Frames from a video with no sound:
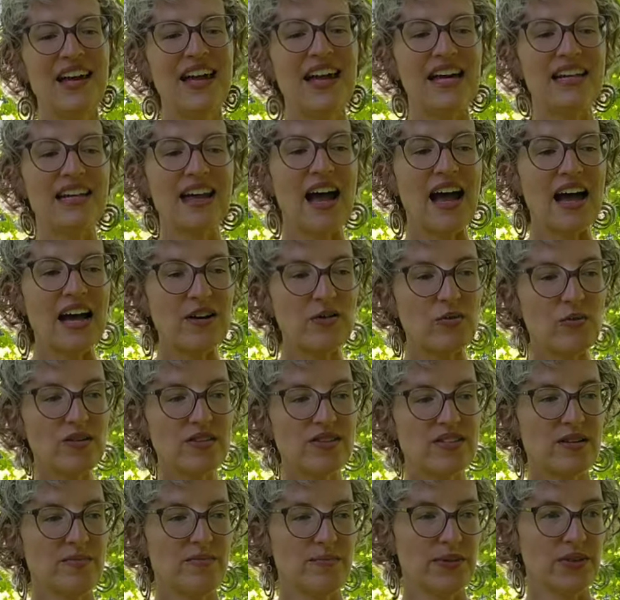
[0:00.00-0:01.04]
And I
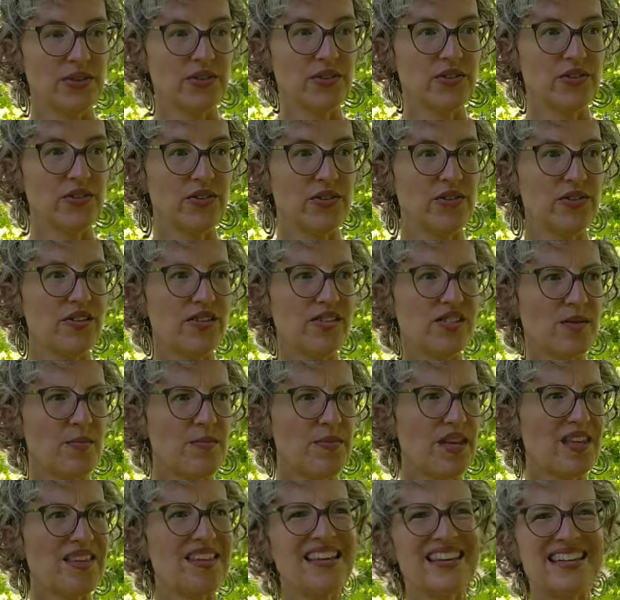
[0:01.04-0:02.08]
want to build
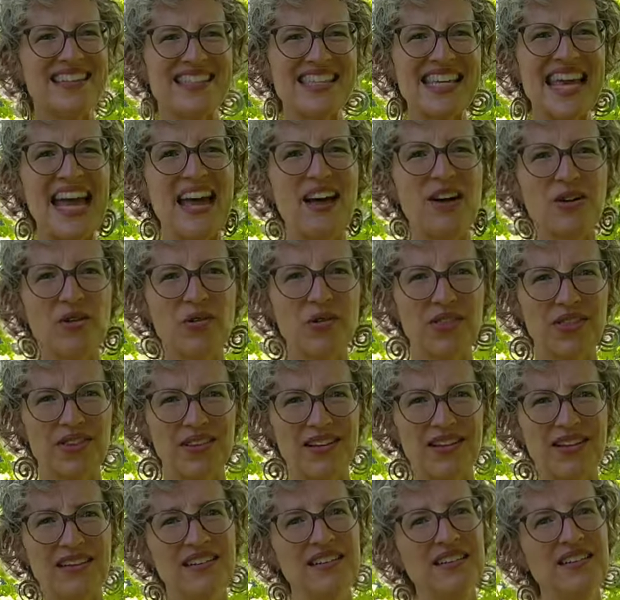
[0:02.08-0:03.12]
something that is
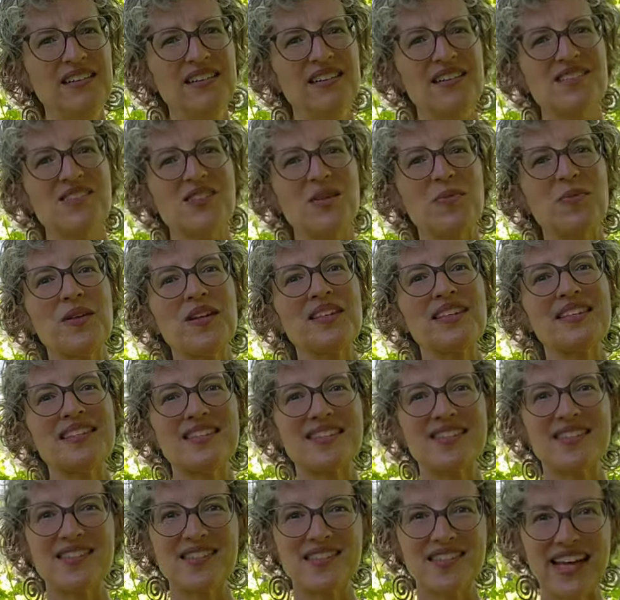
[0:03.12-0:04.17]
healthy, something that's
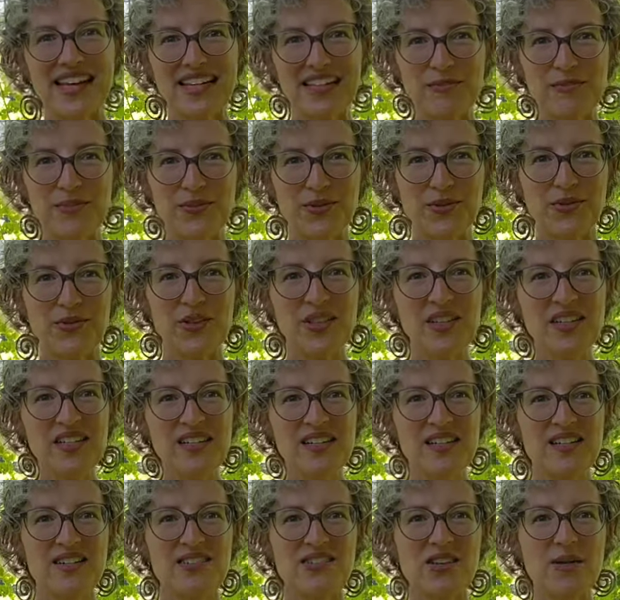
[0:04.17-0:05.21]
sustainable,
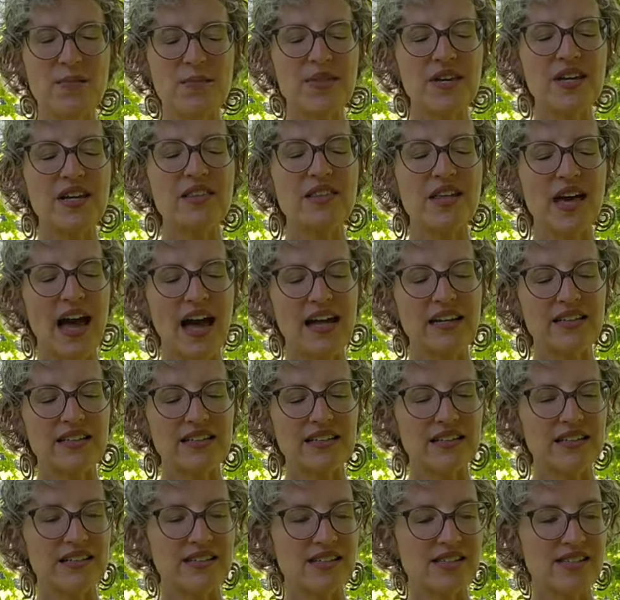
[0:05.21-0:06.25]
something that
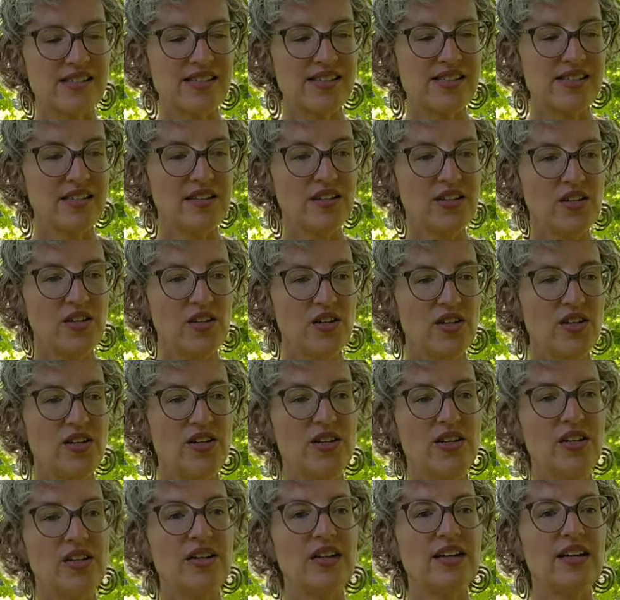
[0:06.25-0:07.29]
is
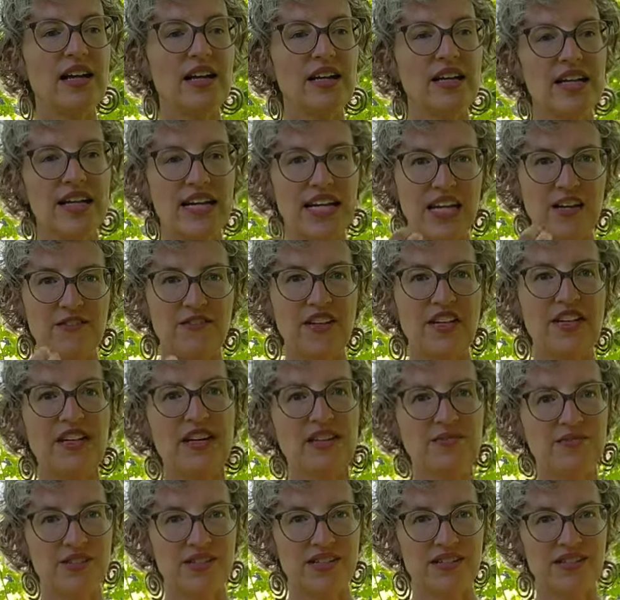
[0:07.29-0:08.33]
giving
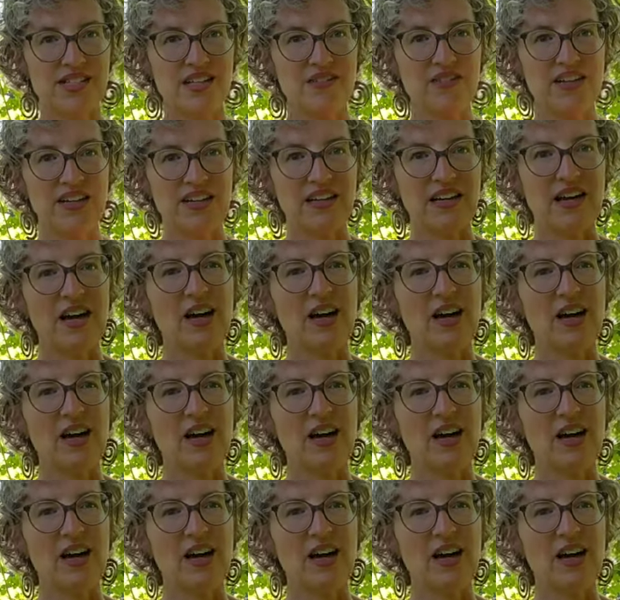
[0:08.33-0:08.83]
and receiving